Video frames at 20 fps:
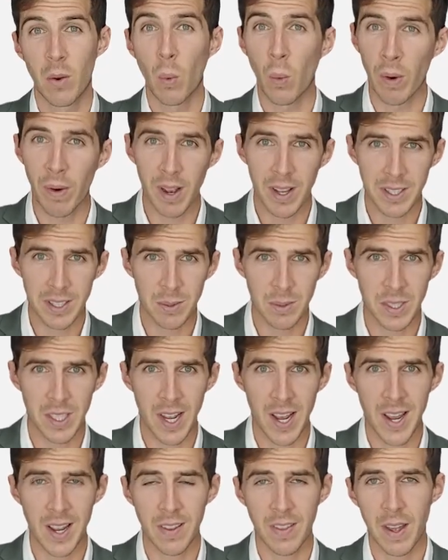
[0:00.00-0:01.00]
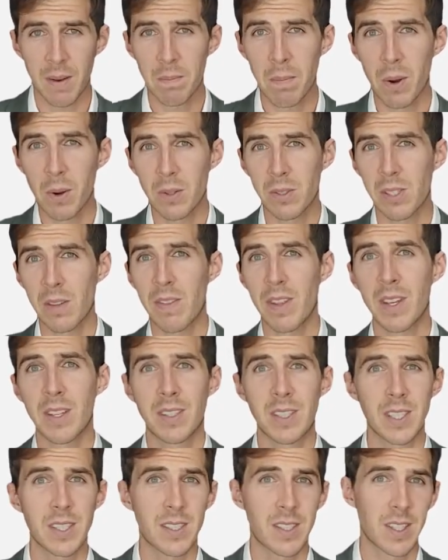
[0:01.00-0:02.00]
We're also saying that most of the
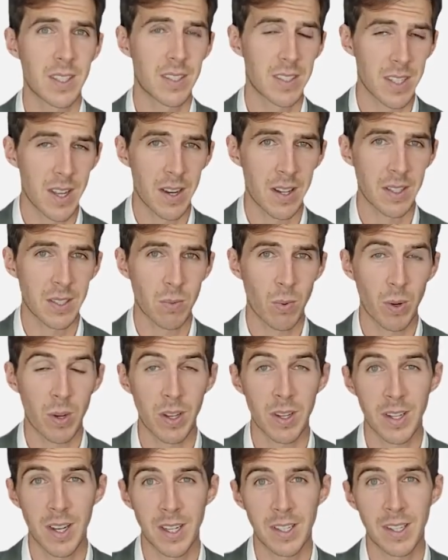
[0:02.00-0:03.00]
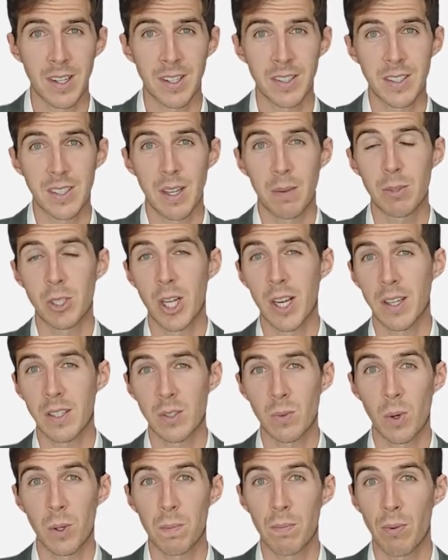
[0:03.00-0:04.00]
existing studies were conducted on
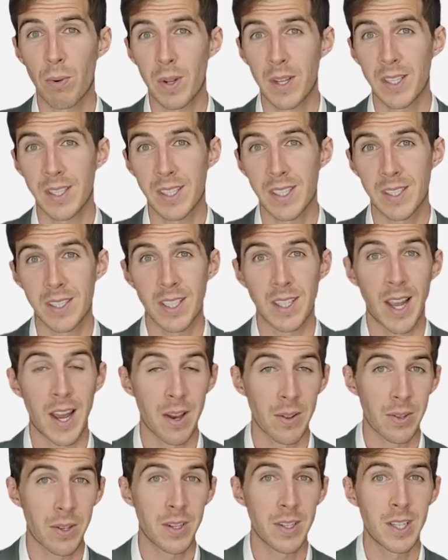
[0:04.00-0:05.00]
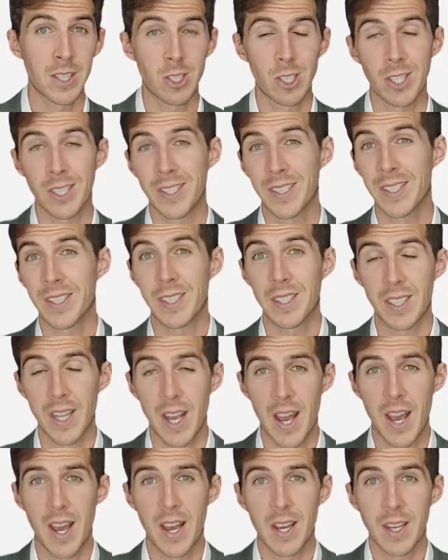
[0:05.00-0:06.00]
subjects with pre-existing health
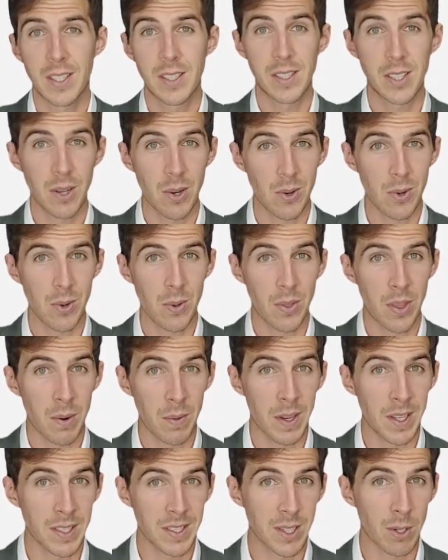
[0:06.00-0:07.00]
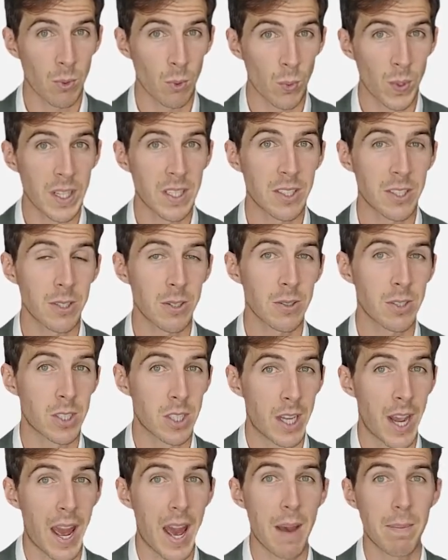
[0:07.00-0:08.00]
conditions, so there is a
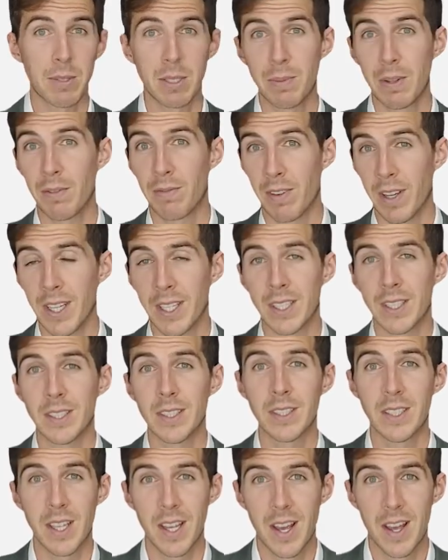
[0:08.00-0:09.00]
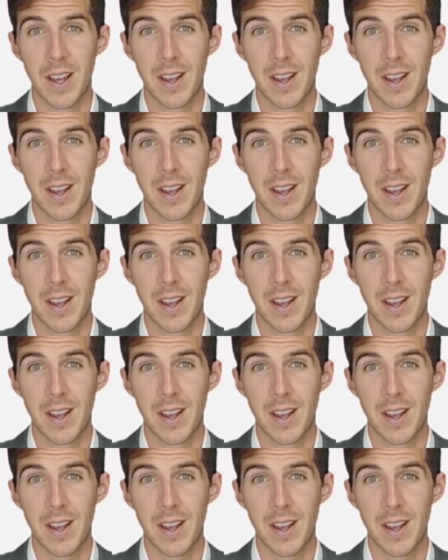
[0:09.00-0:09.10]
research gap to be filled.